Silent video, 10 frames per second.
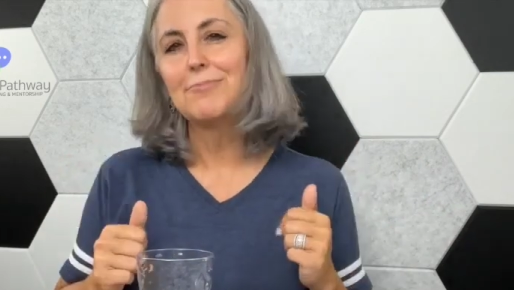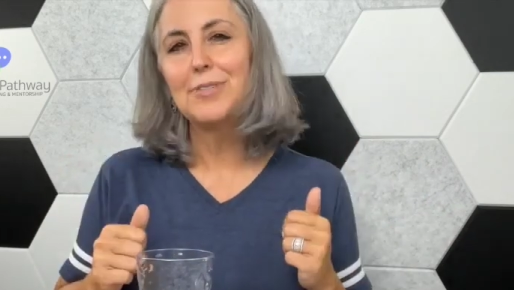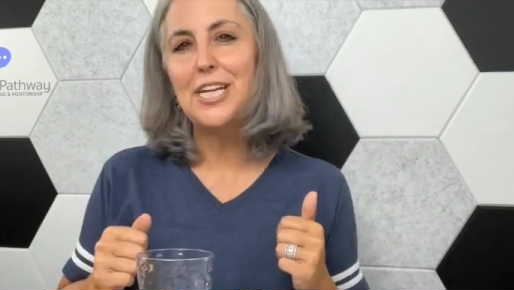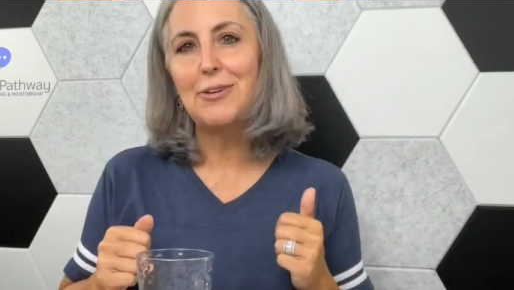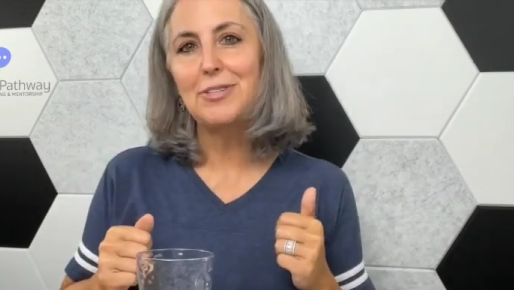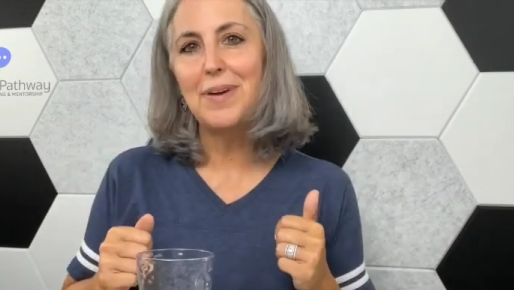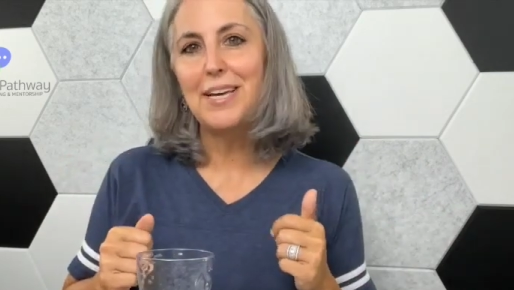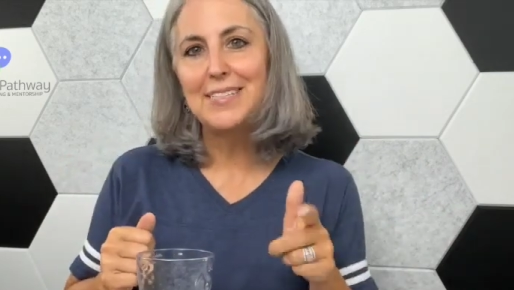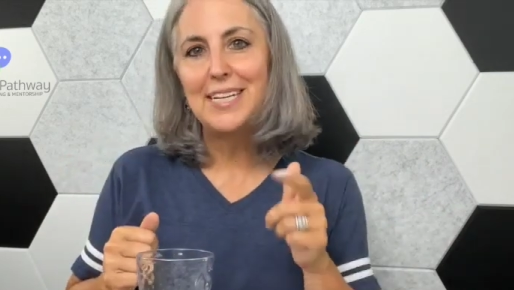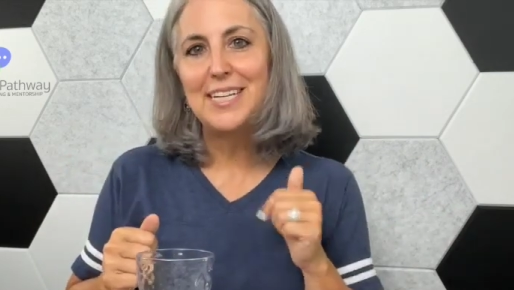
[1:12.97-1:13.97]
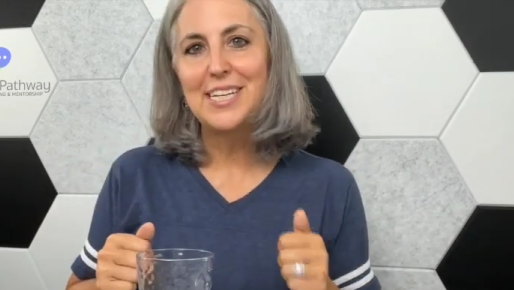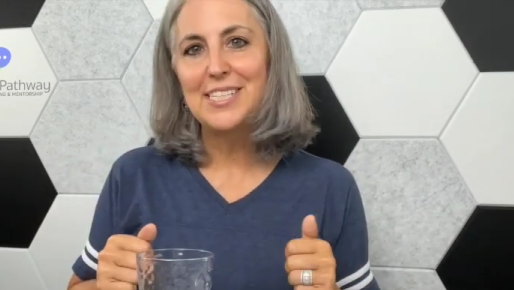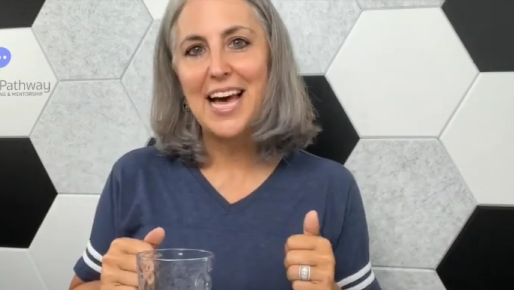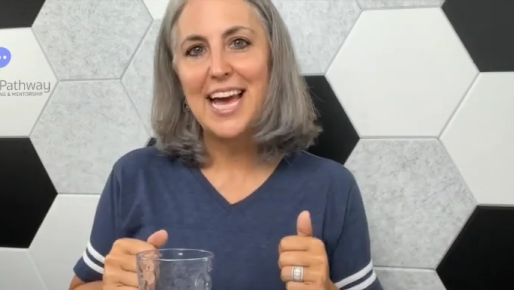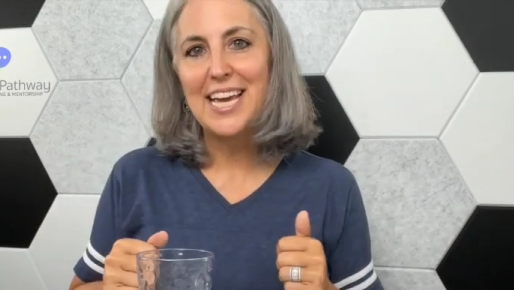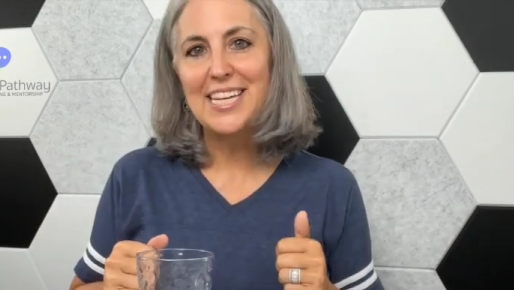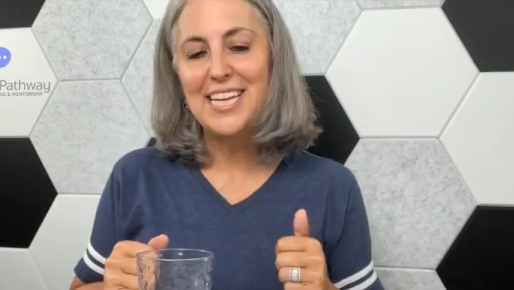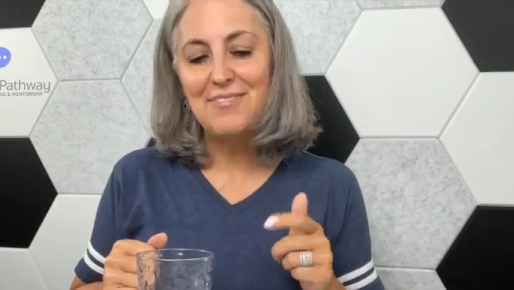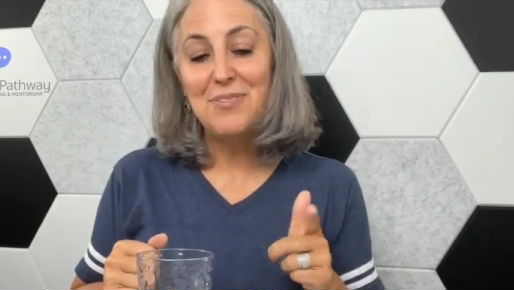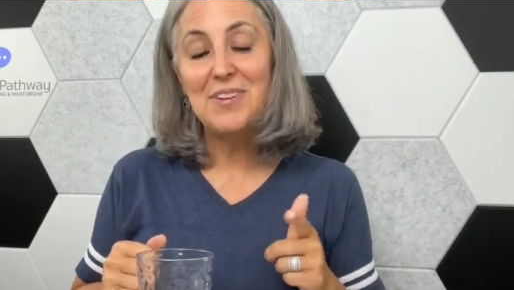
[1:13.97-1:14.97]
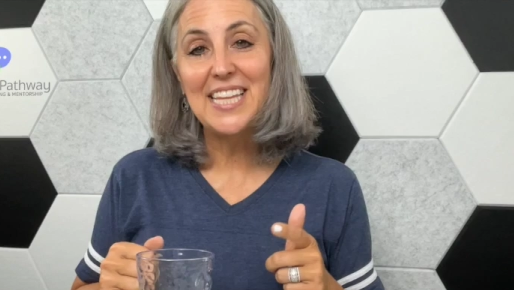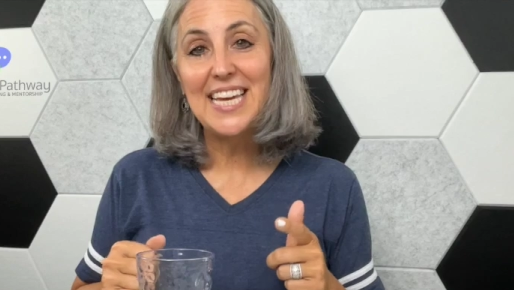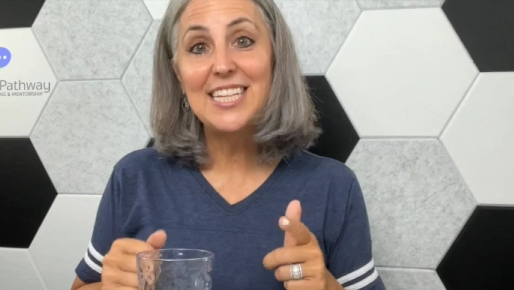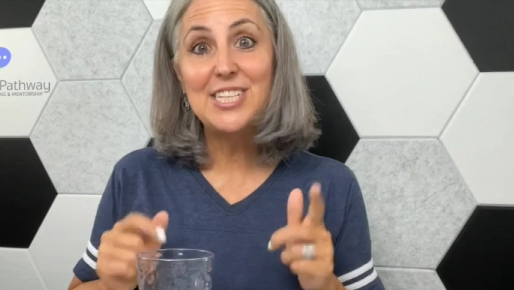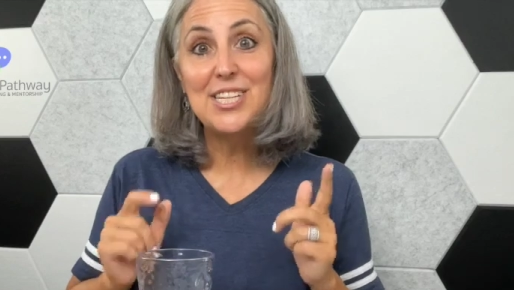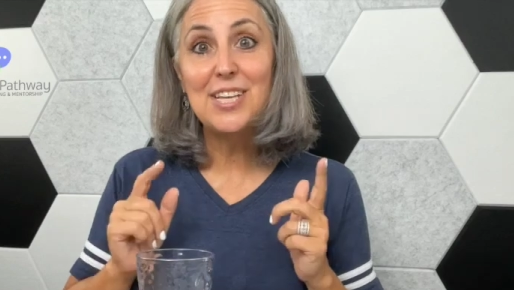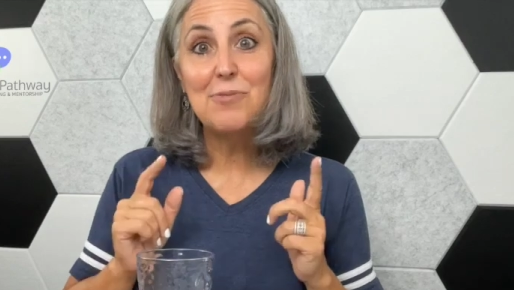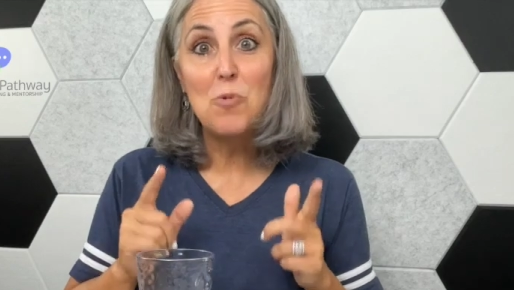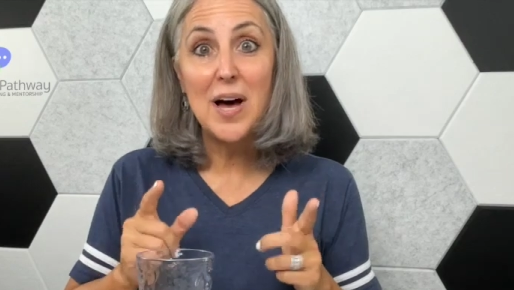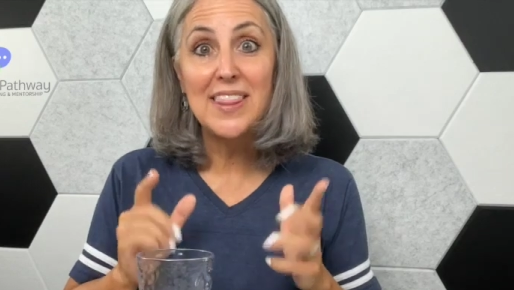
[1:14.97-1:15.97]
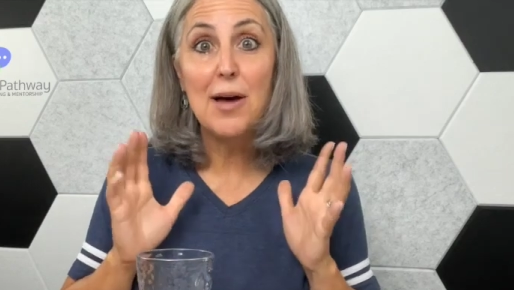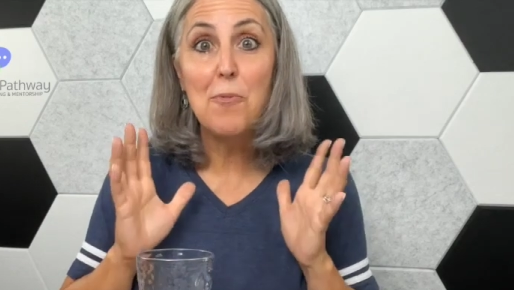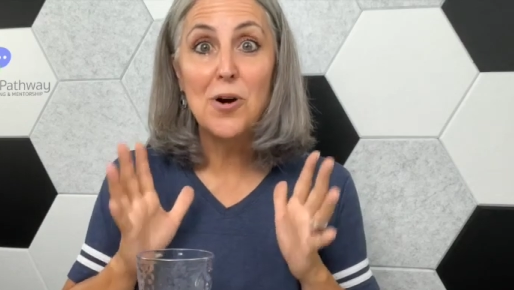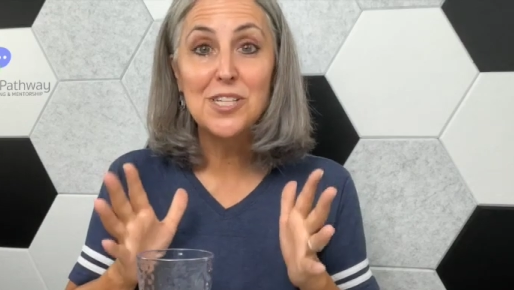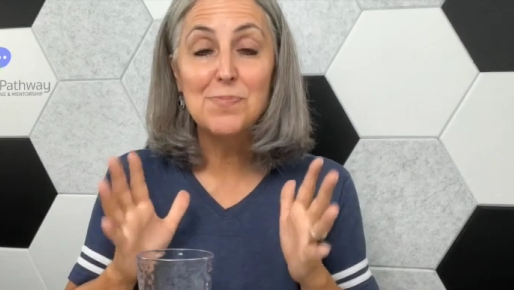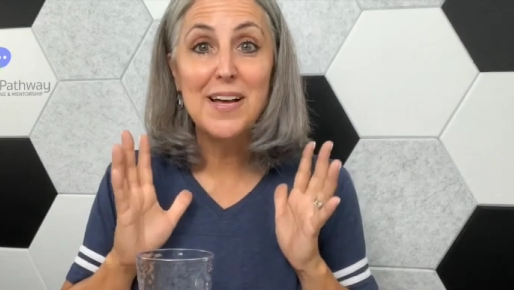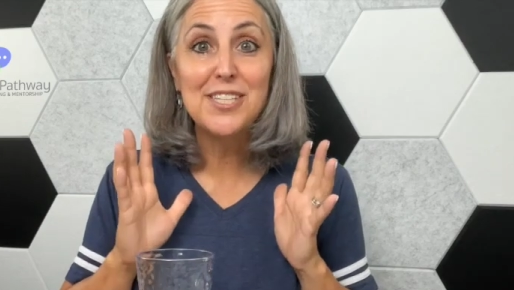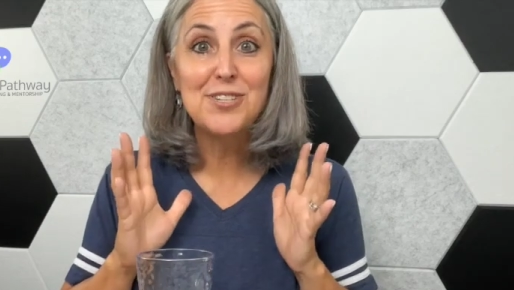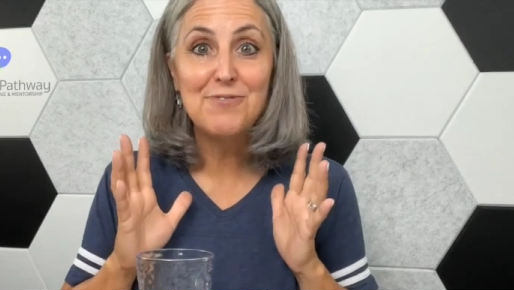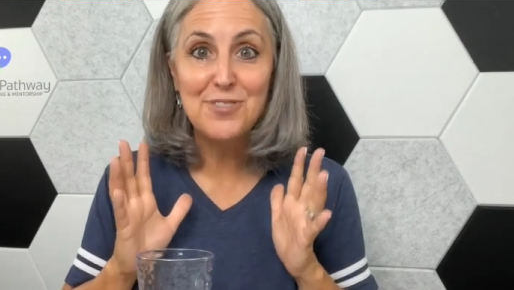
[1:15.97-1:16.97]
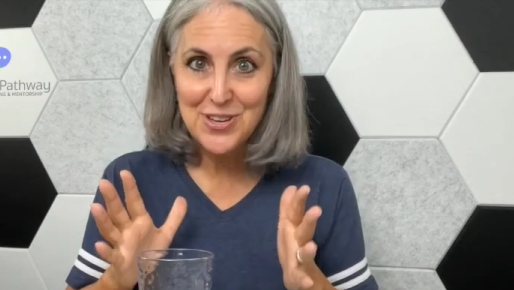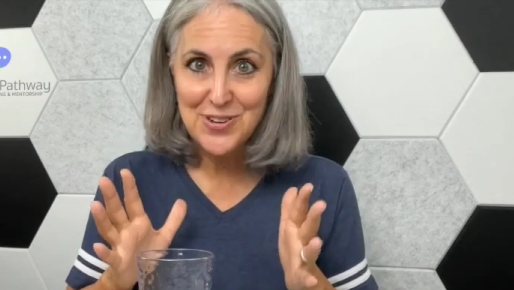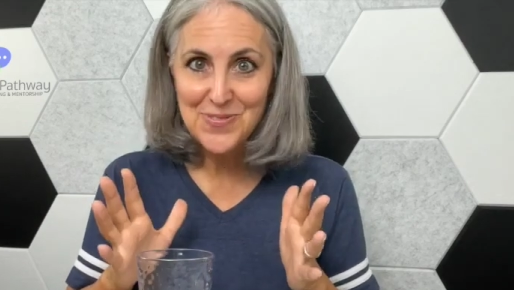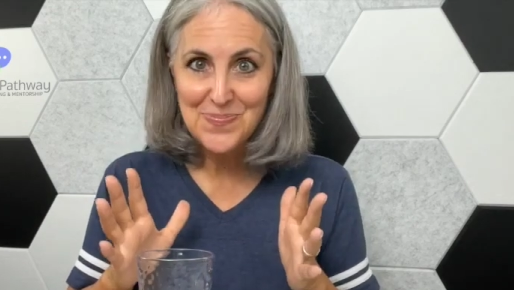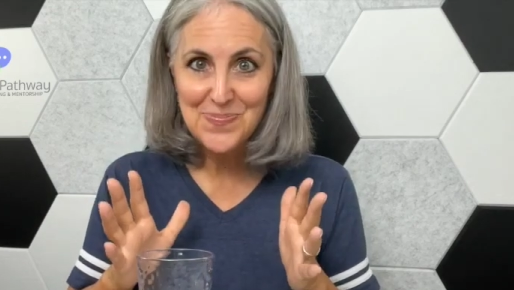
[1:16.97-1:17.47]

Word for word: reach out to me because I can give you a link to the one that works best for you.